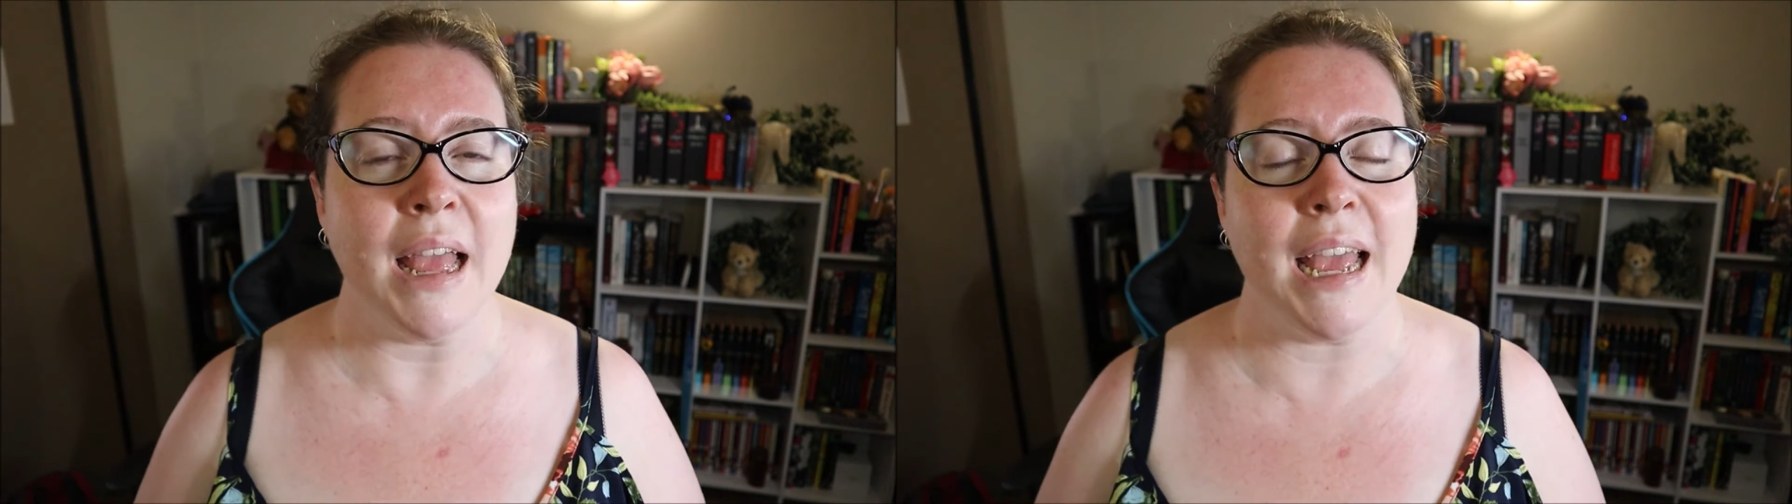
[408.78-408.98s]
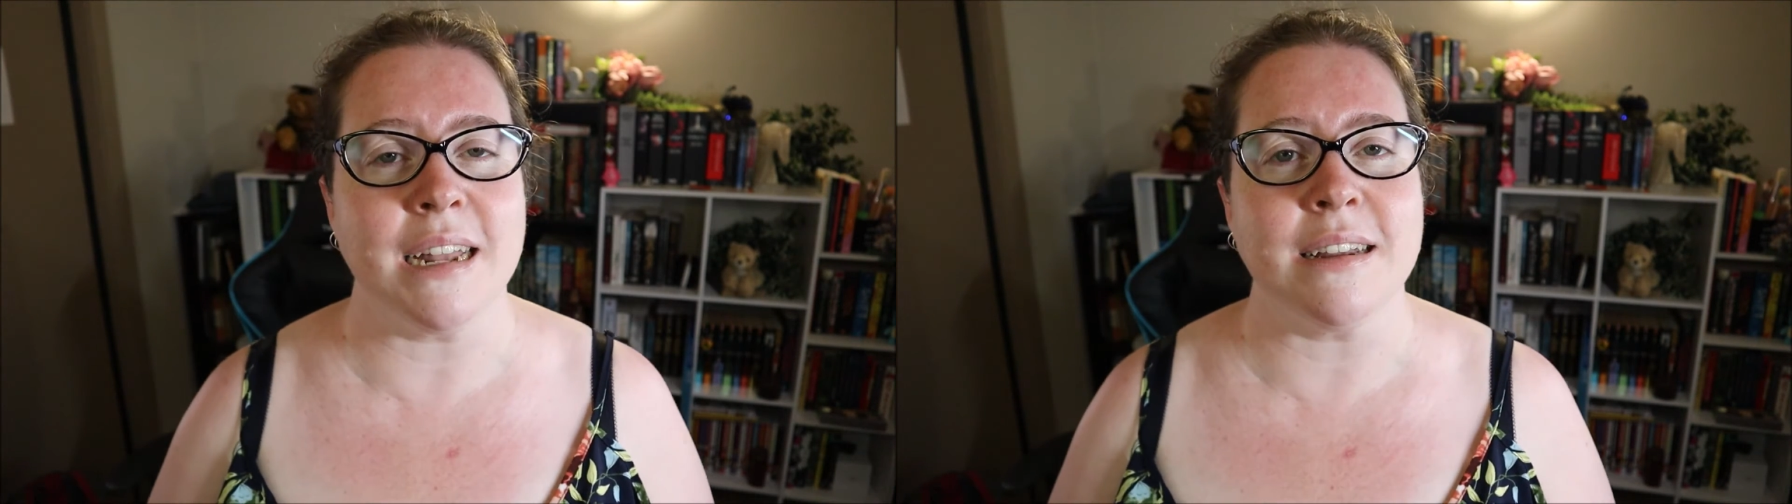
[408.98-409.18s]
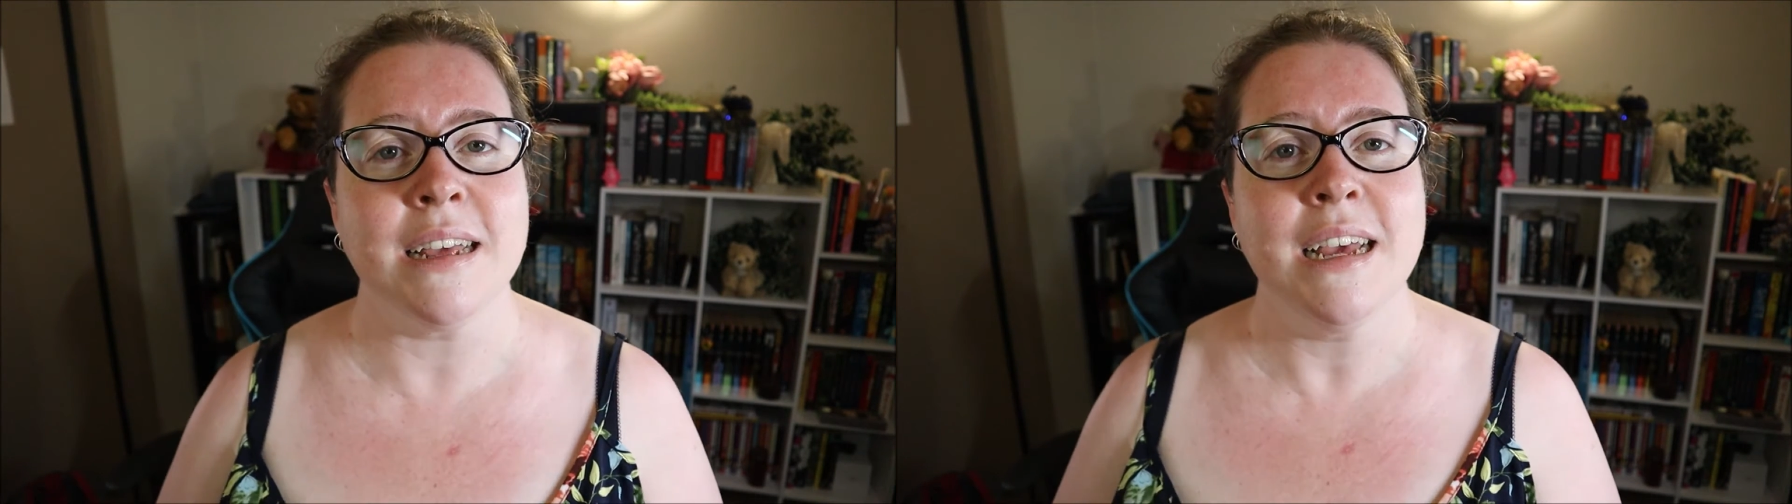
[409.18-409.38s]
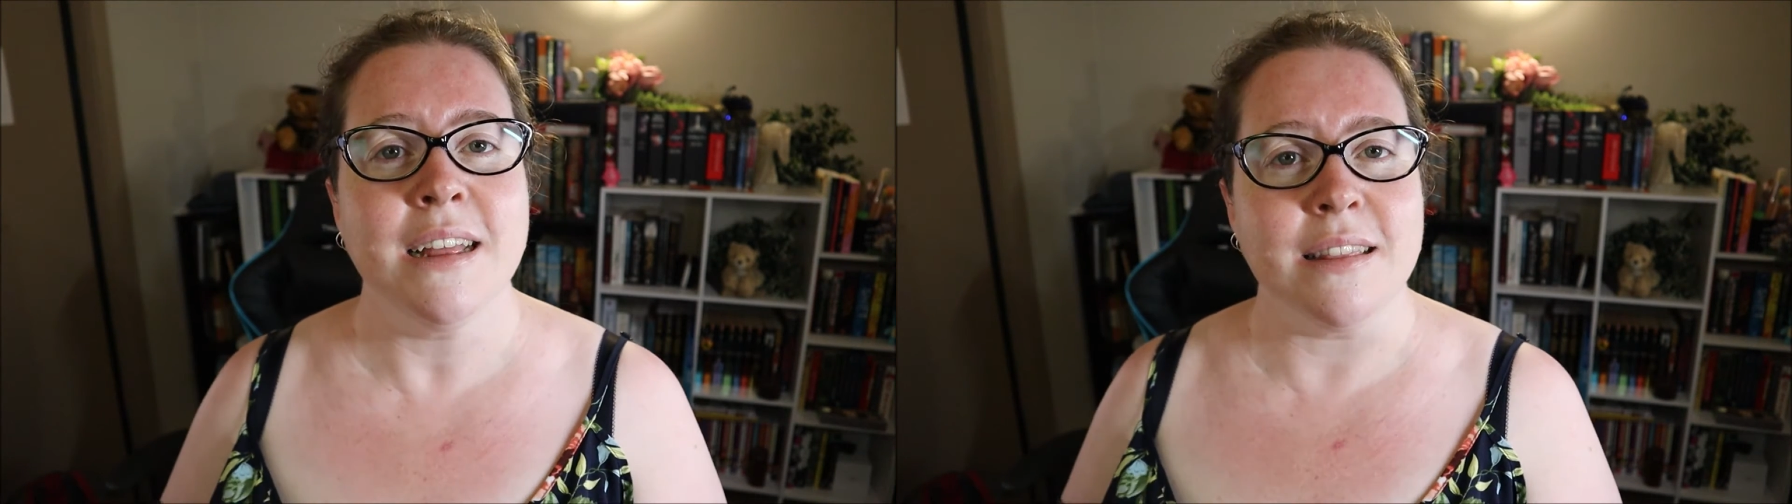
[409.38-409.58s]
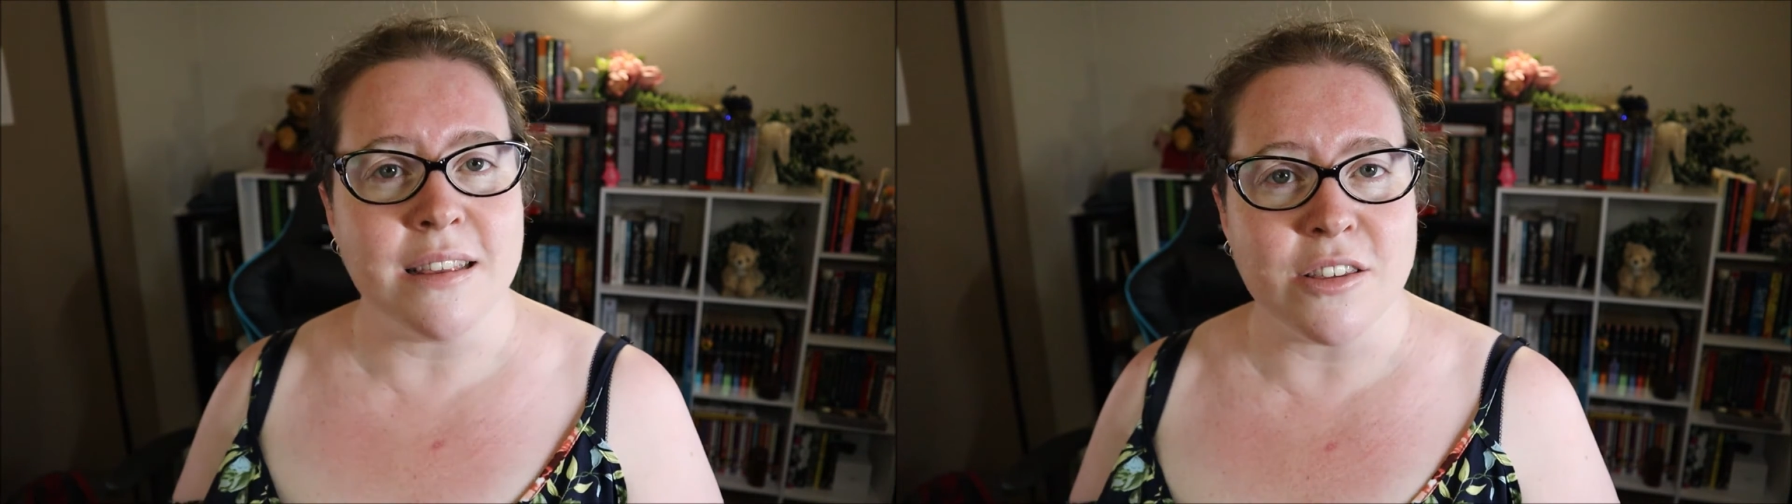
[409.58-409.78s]
And
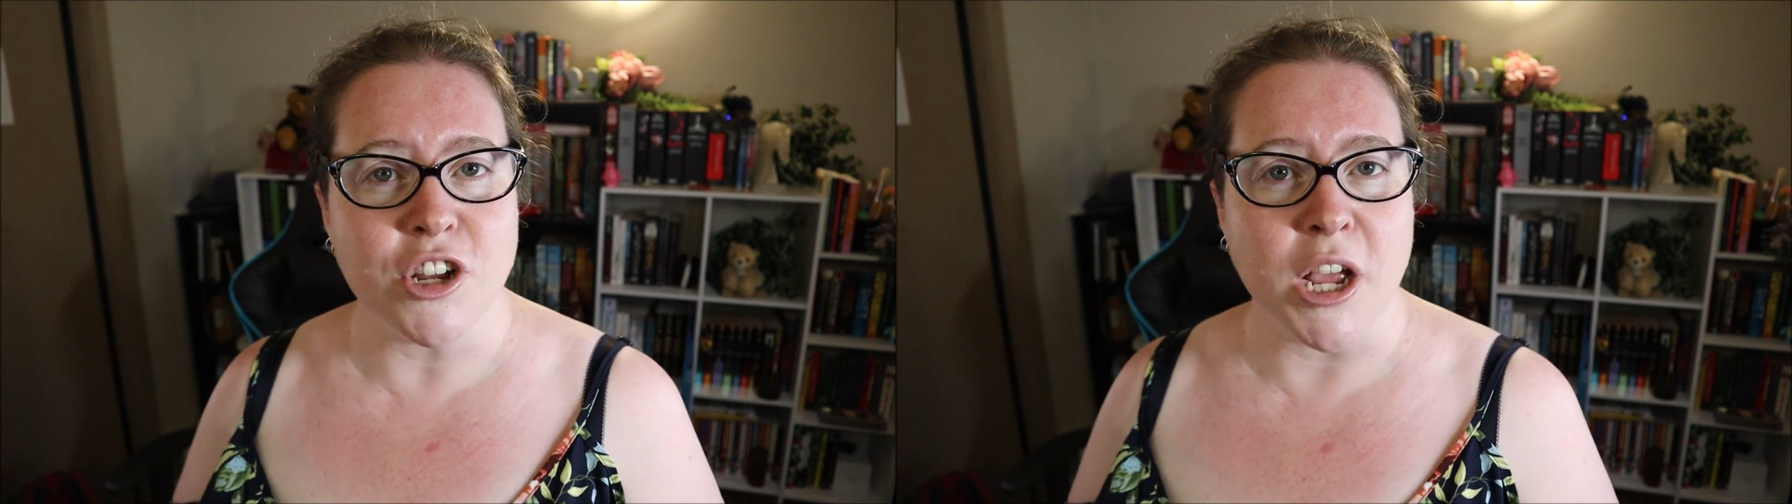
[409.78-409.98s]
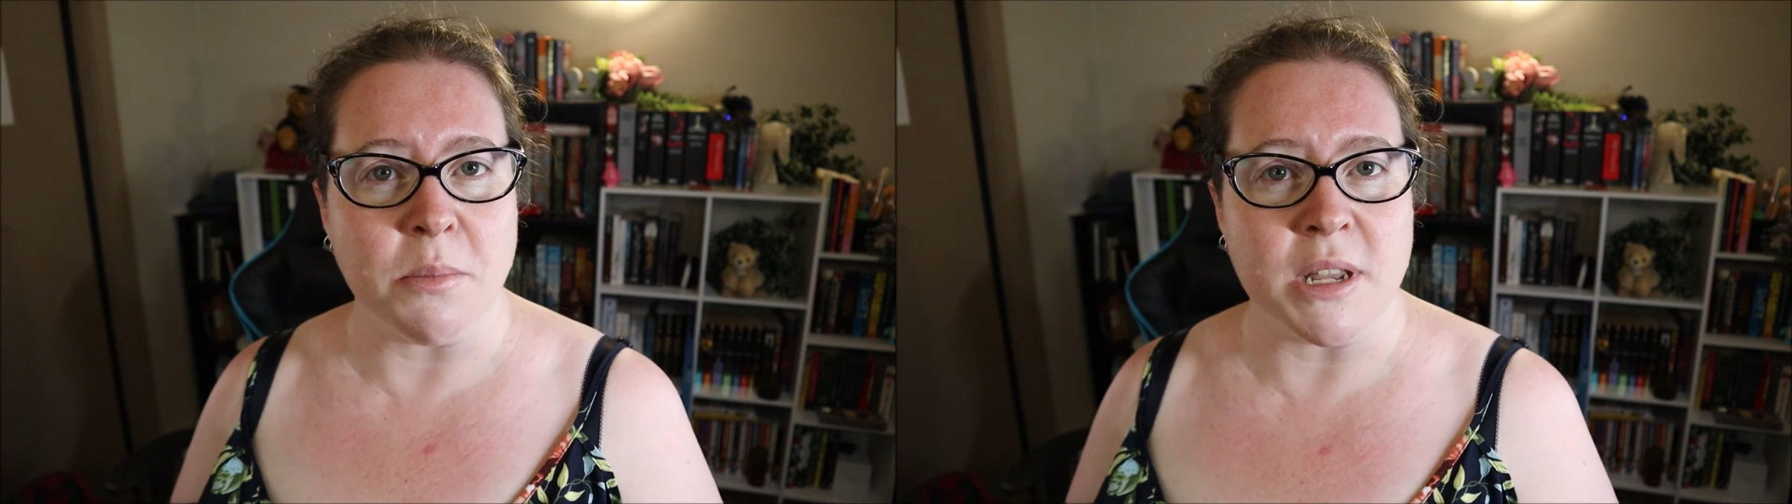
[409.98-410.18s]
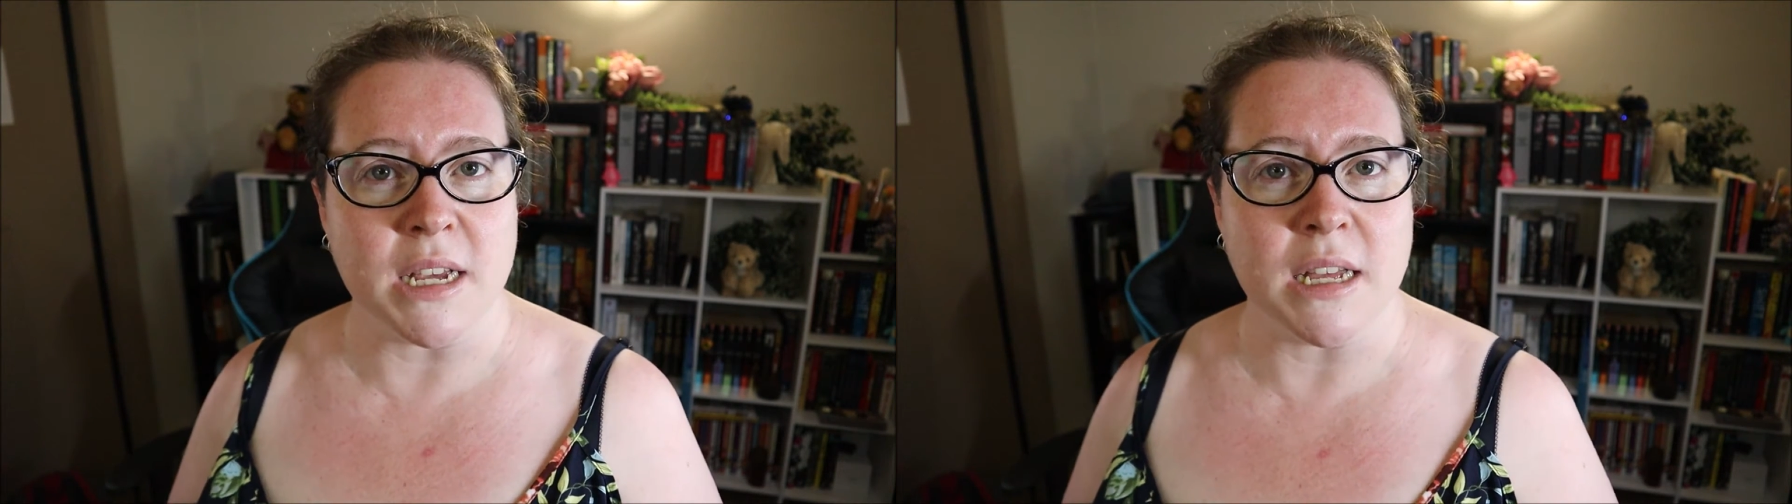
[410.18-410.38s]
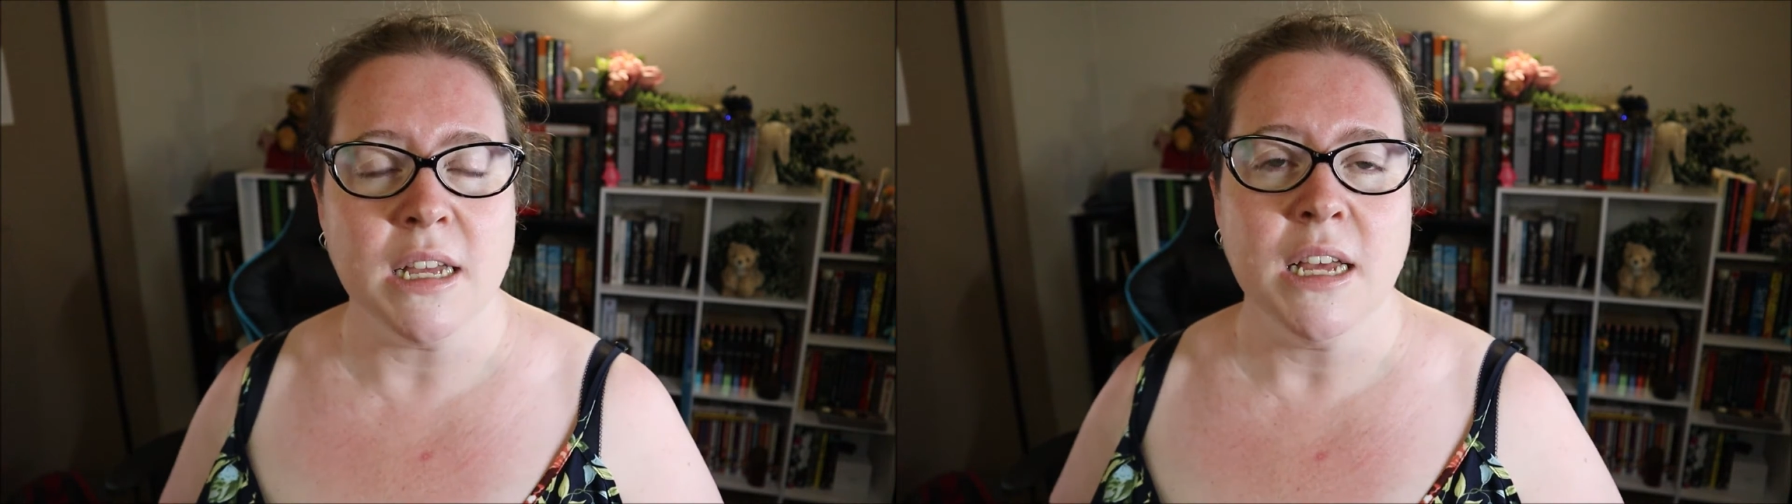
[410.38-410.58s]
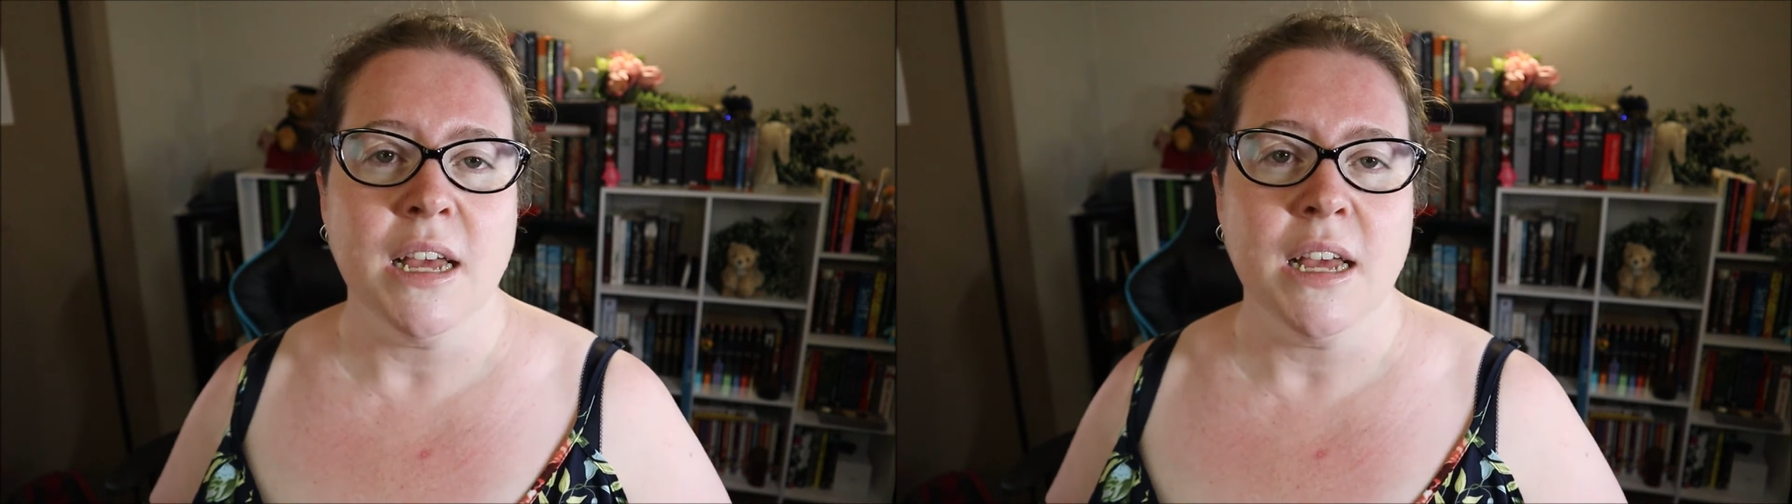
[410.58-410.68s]
this chapter